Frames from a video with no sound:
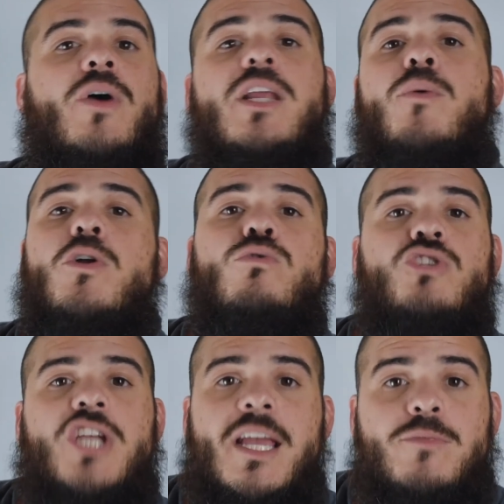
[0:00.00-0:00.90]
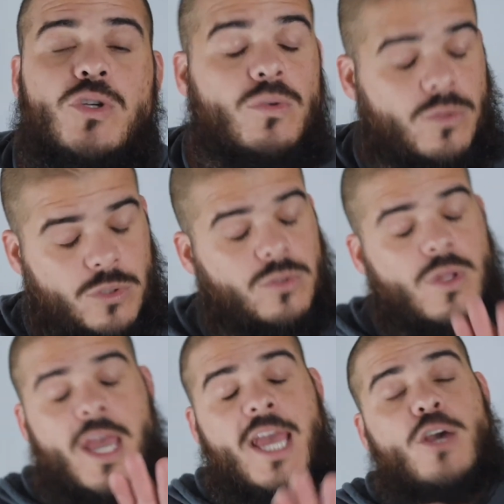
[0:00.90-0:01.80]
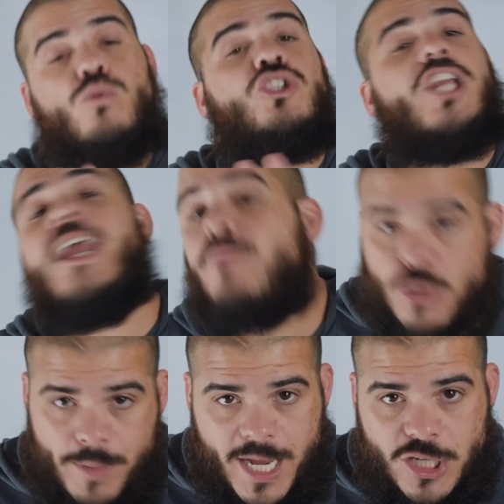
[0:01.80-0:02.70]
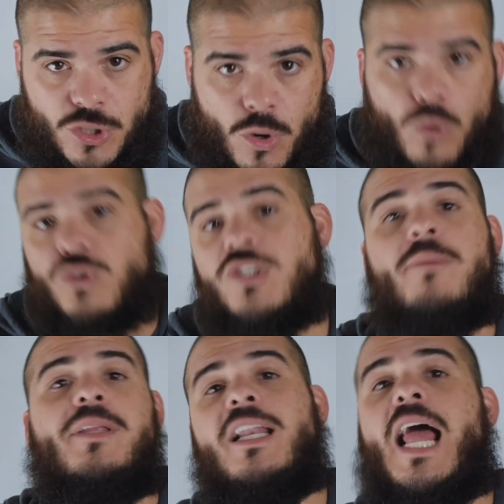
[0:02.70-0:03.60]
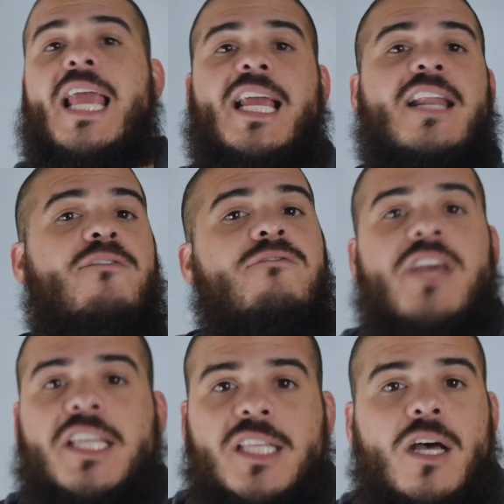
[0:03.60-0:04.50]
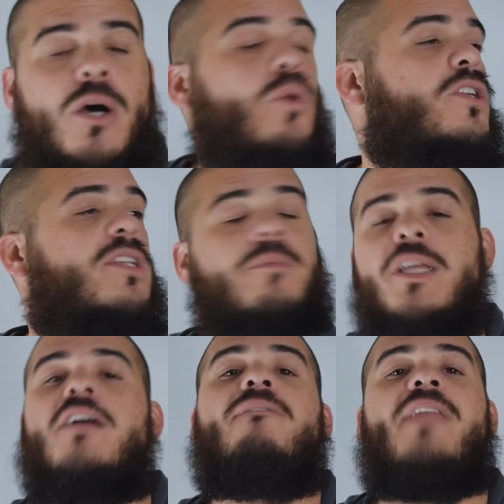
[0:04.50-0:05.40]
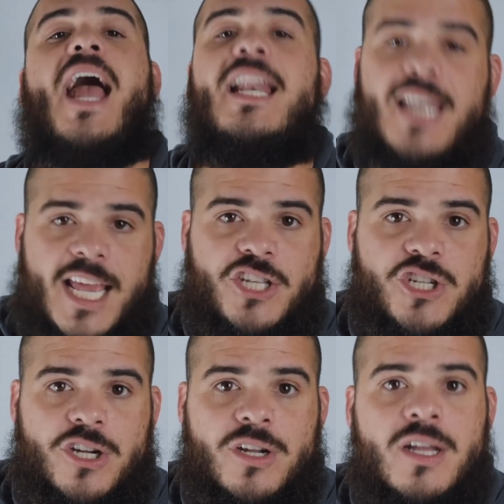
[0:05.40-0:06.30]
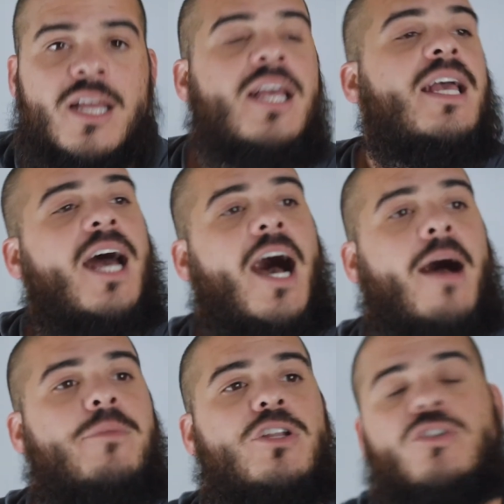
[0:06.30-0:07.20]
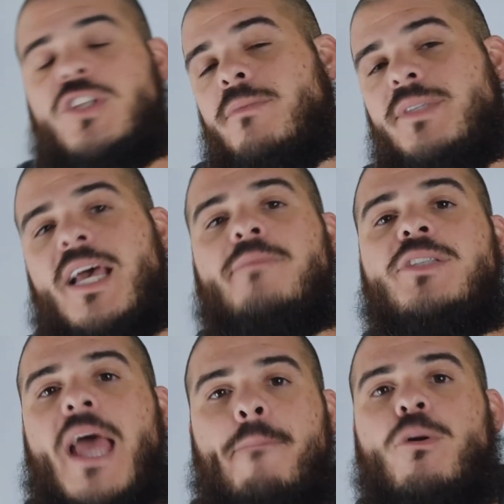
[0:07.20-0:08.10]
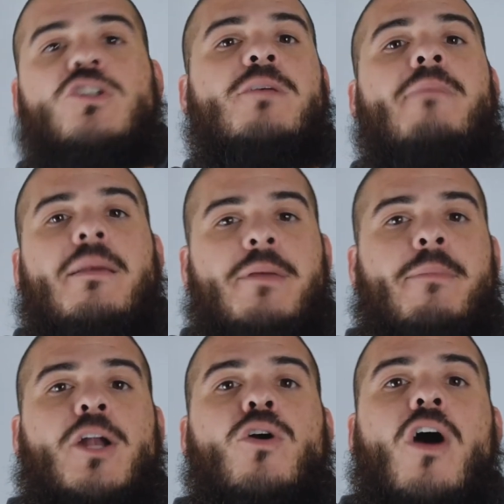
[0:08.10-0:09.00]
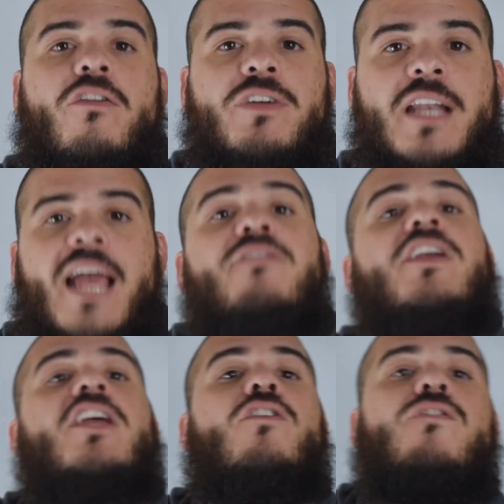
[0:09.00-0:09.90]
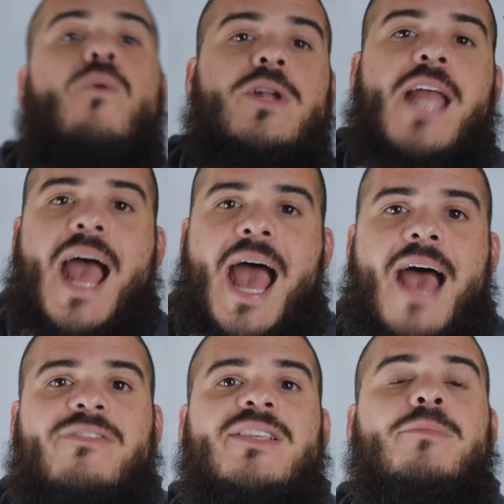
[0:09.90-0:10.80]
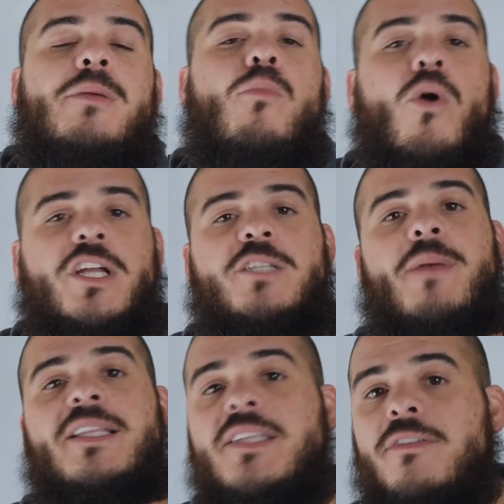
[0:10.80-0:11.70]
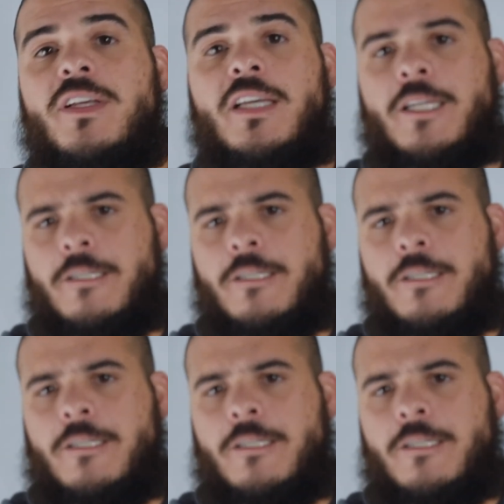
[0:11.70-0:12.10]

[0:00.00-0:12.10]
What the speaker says: So anyone who shames you because you own something like an Invicta or something of that nature, sometimes that person may be better off in life and can afford to have something more expensive.